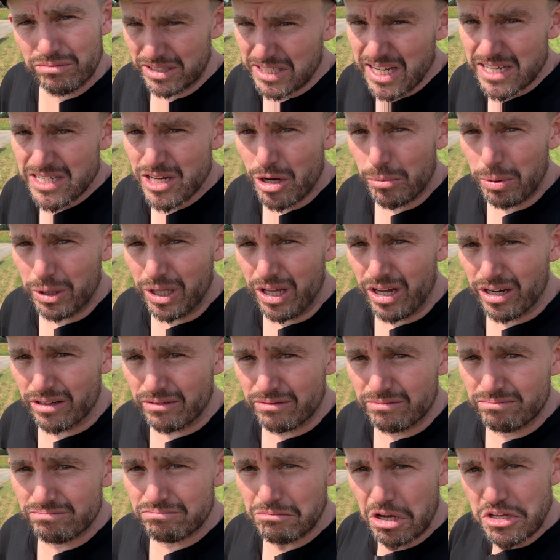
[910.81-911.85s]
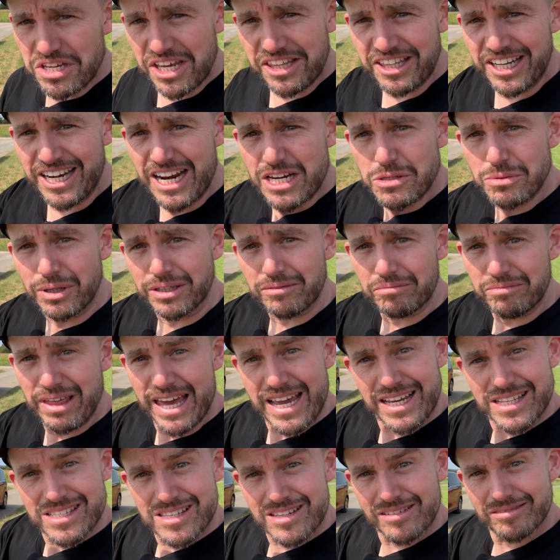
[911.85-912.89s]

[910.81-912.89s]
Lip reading: It does help a lot. I'll see you in the next one. Thanks.